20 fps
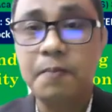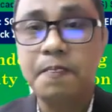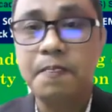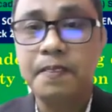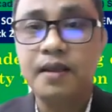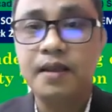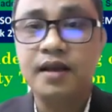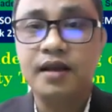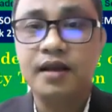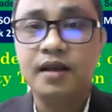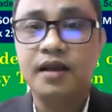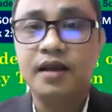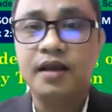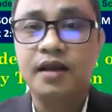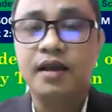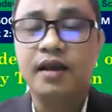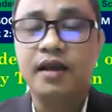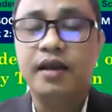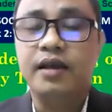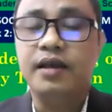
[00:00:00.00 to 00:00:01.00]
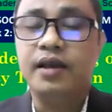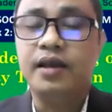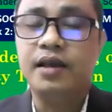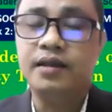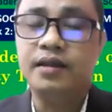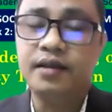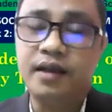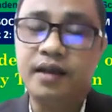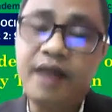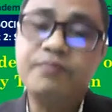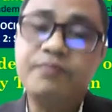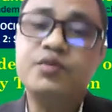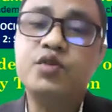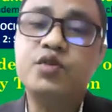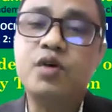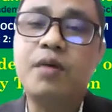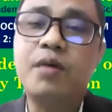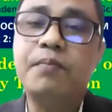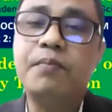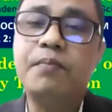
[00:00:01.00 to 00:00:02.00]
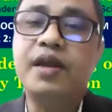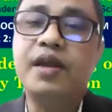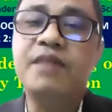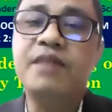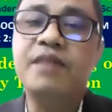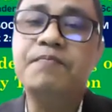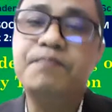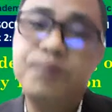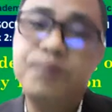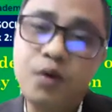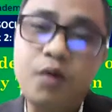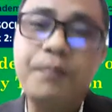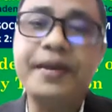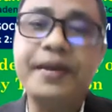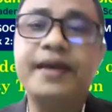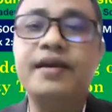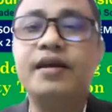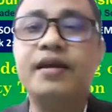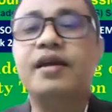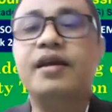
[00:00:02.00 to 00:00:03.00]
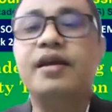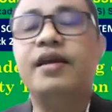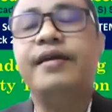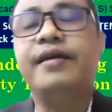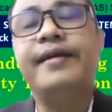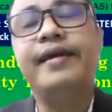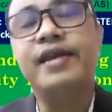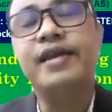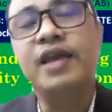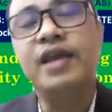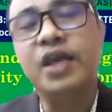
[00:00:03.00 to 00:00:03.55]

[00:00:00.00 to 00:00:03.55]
So, in the names of improving